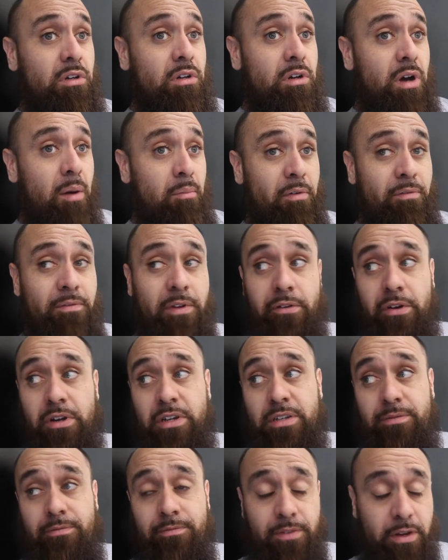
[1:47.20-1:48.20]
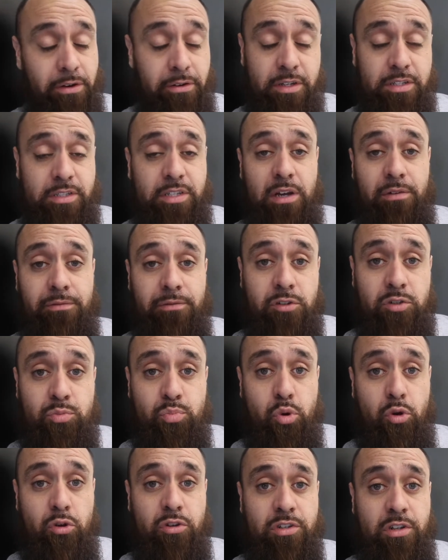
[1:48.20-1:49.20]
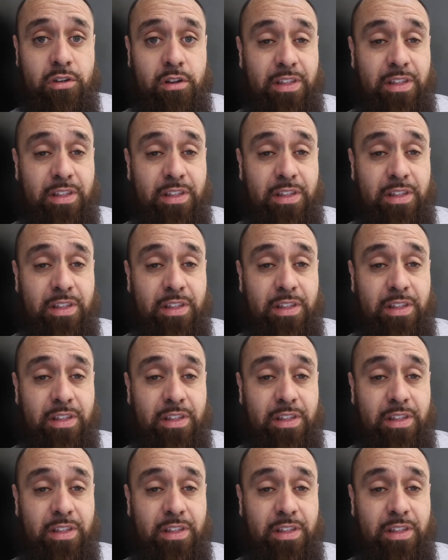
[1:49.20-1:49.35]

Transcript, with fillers: I'm a very, very selfish person,